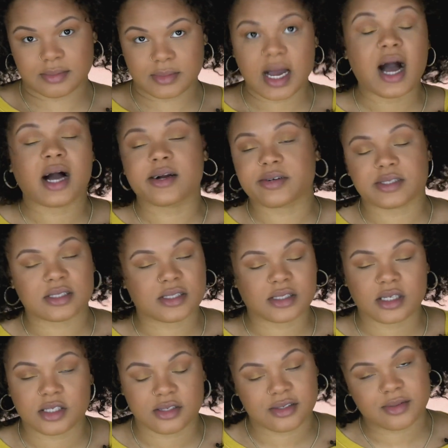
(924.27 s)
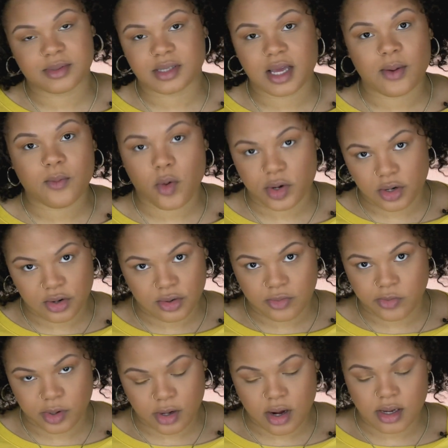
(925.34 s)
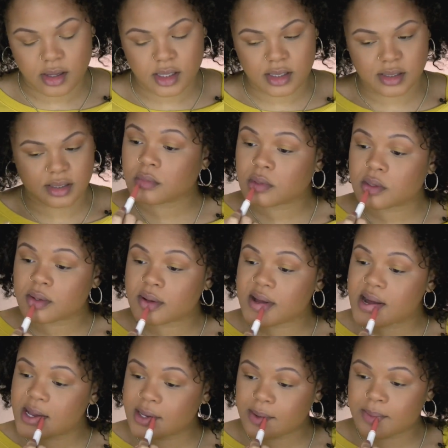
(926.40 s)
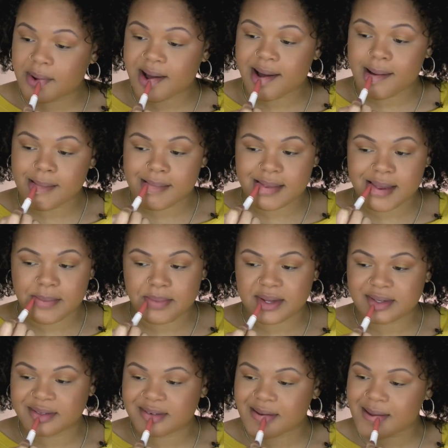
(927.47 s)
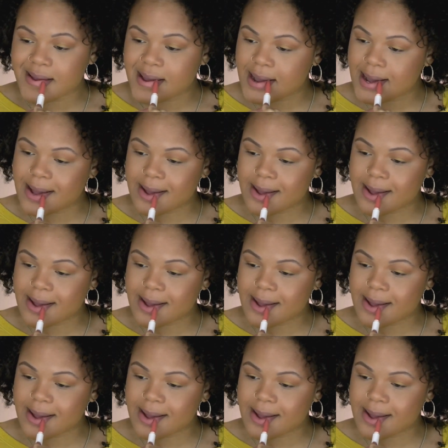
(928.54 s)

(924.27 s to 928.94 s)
Congress is gonna do what they wanna do regardless? ColourPop Lippie Stix.